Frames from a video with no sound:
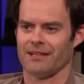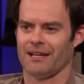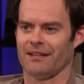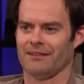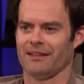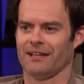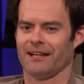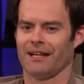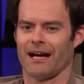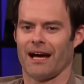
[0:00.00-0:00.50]

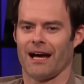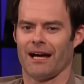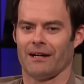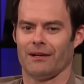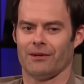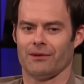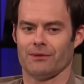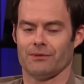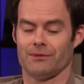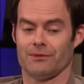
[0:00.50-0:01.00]
And the guy
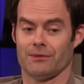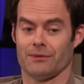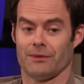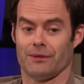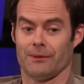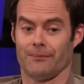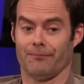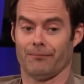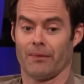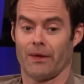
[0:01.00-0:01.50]
goes,
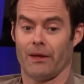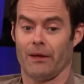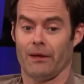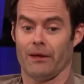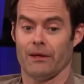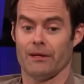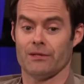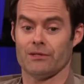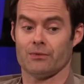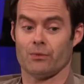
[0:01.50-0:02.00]
uh,
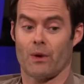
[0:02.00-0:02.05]
his